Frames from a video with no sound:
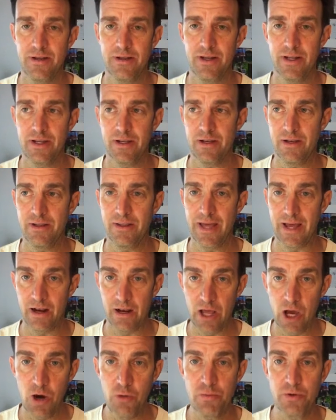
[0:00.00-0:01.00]
And that'll
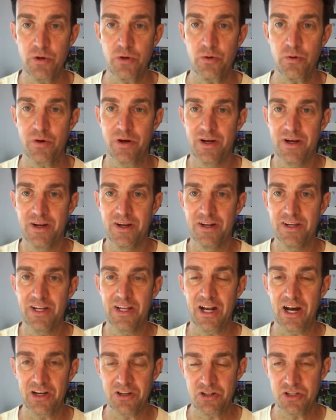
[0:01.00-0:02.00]
help you get
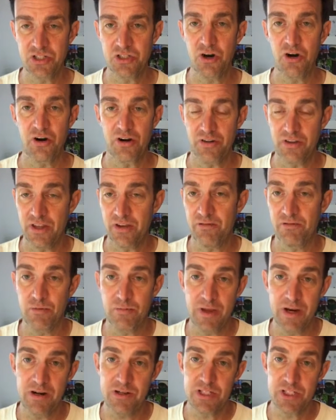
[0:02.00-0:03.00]
on your start. And then from
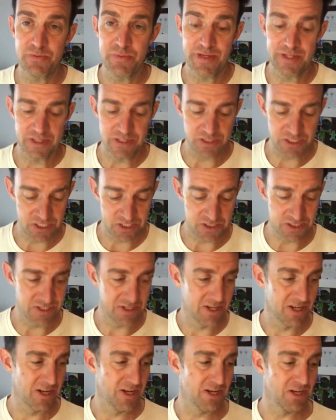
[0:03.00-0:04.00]
there, just be consistent.
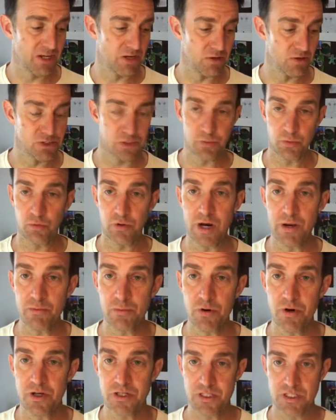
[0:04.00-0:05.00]
Some great
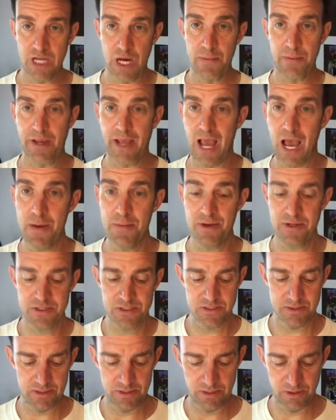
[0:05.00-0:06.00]
books, Atomic
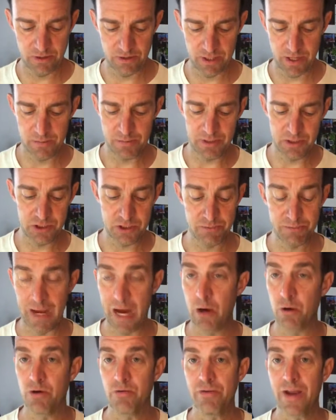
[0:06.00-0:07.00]
Habits. I mentioned
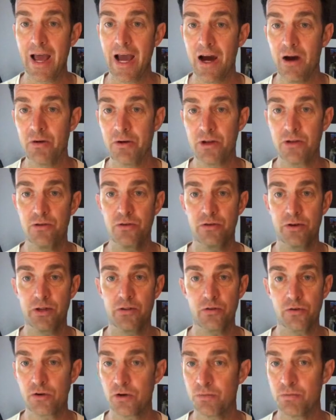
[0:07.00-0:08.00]
Power of Now,
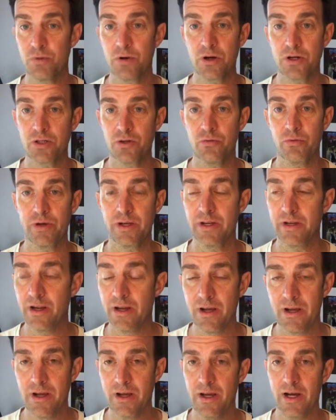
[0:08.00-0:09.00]
another good book to read.
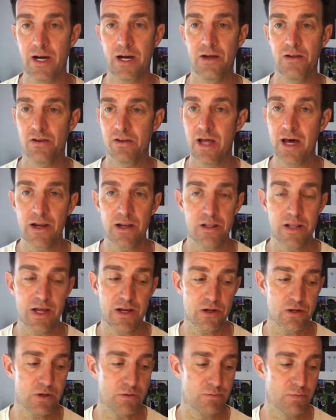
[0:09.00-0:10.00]
A lot
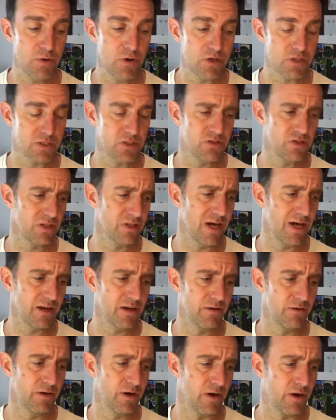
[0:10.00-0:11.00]
of good books. There's a lot
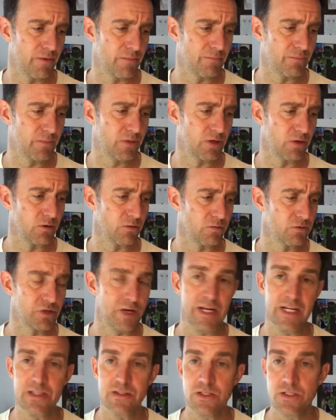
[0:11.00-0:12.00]
of
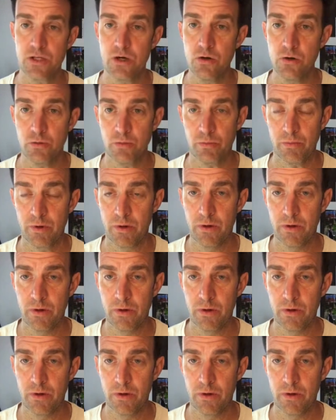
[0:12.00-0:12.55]
Trading in the Zone.